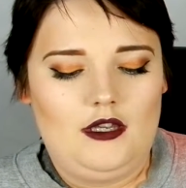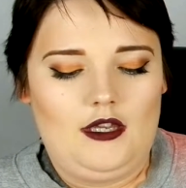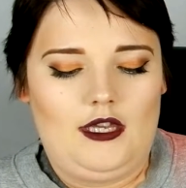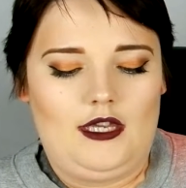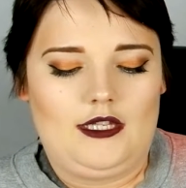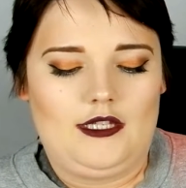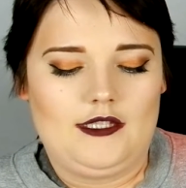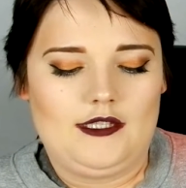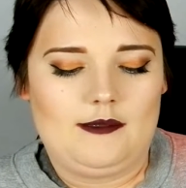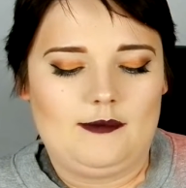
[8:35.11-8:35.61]

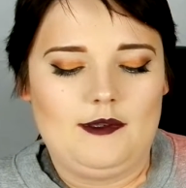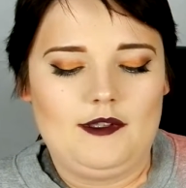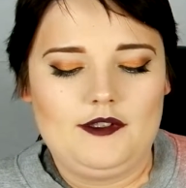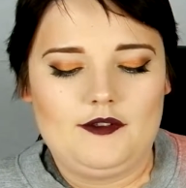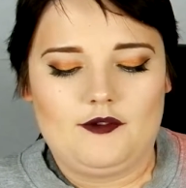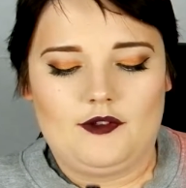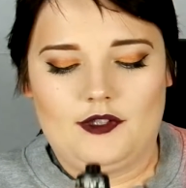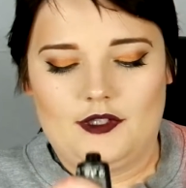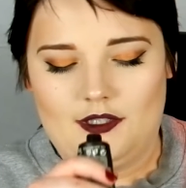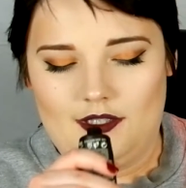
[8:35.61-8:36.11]
And it smells
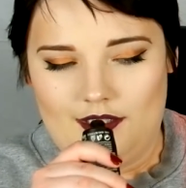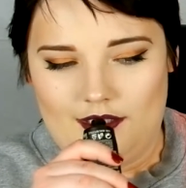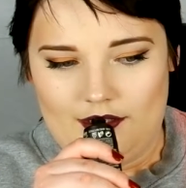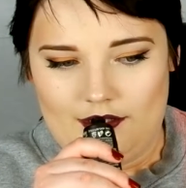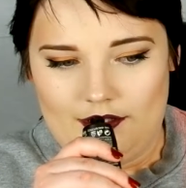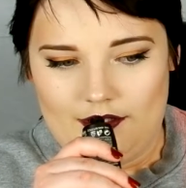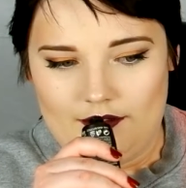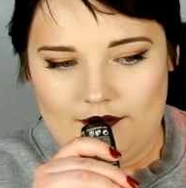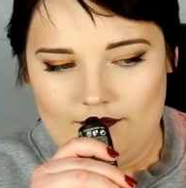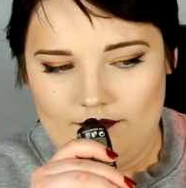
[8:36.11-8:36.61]
really
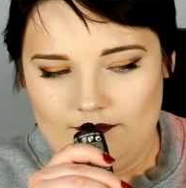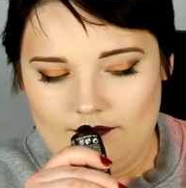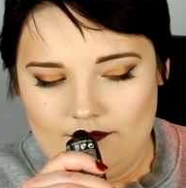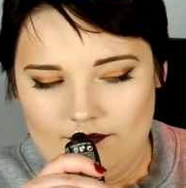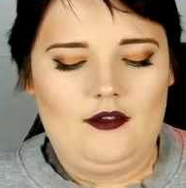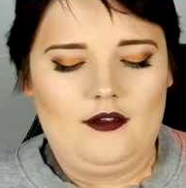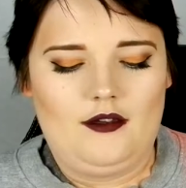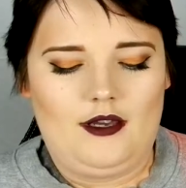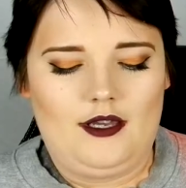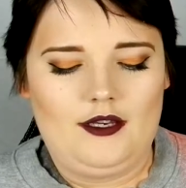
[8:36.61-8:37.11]
good.
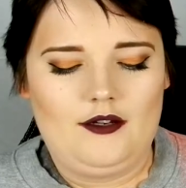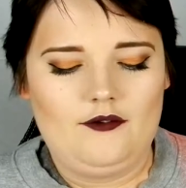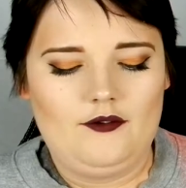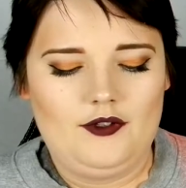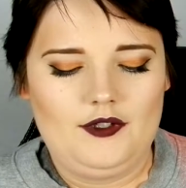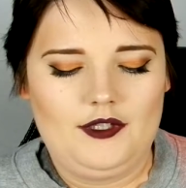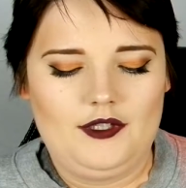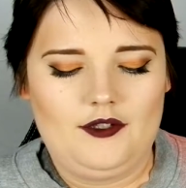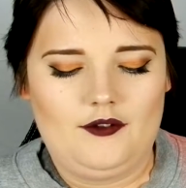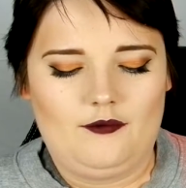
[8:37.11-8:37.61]
I don't
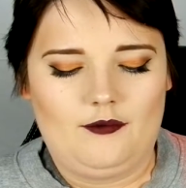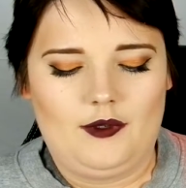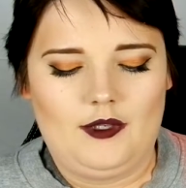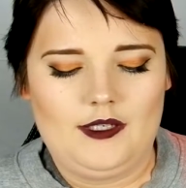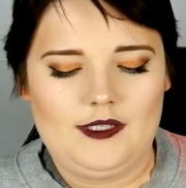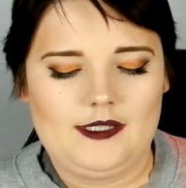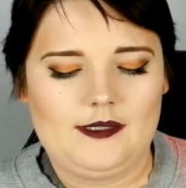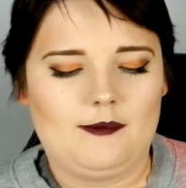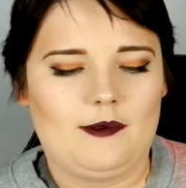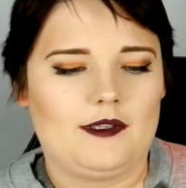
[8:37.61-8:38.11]
really know what
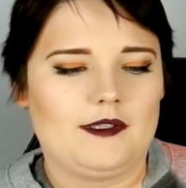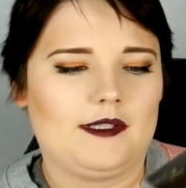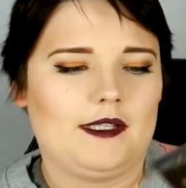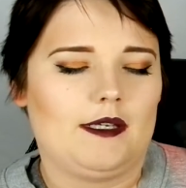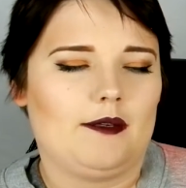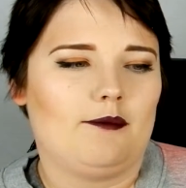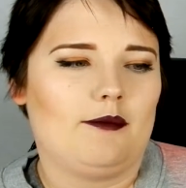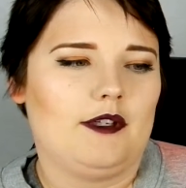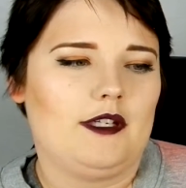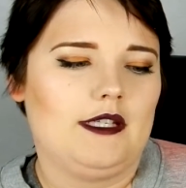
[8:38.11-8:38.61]
it smells
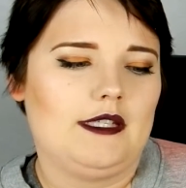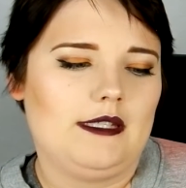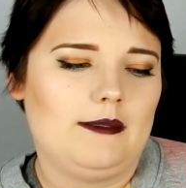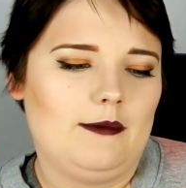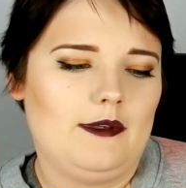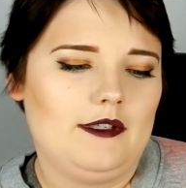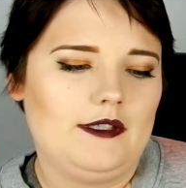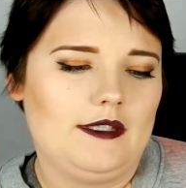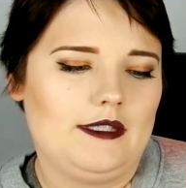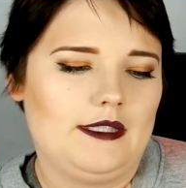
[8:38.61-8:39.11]
like, but it
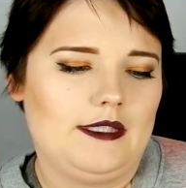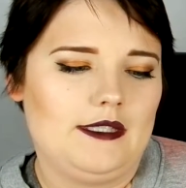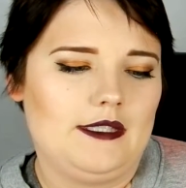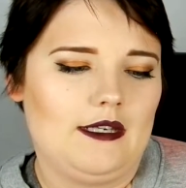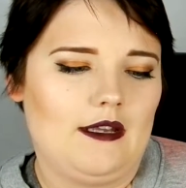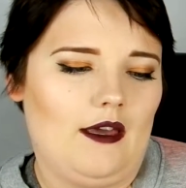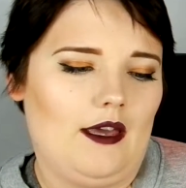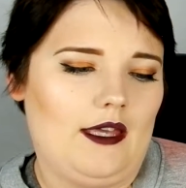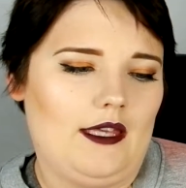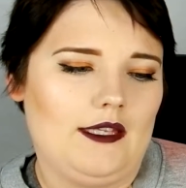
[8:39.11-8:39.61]
smells
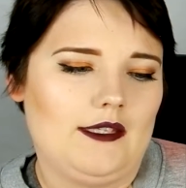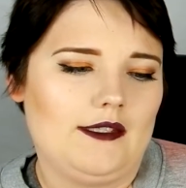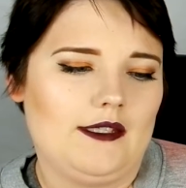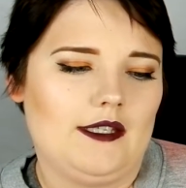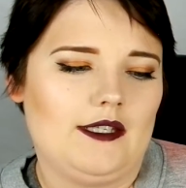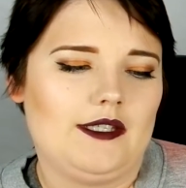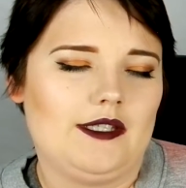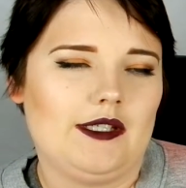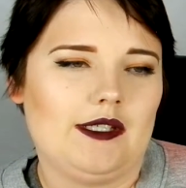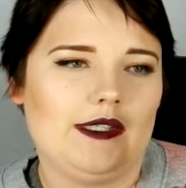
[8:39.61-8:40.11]
nice.
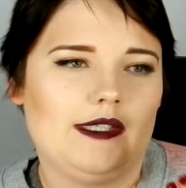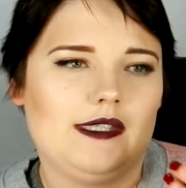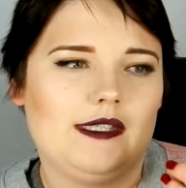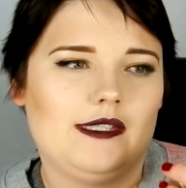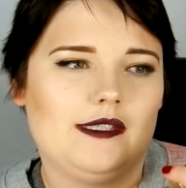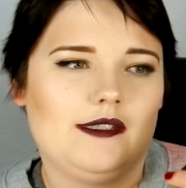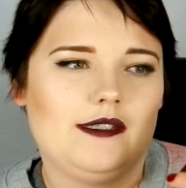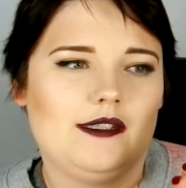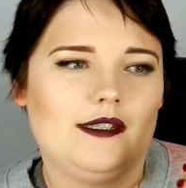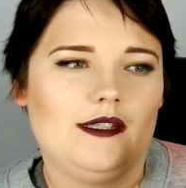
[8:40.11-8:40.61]
It's
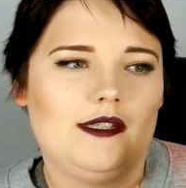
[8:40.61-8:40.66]
just,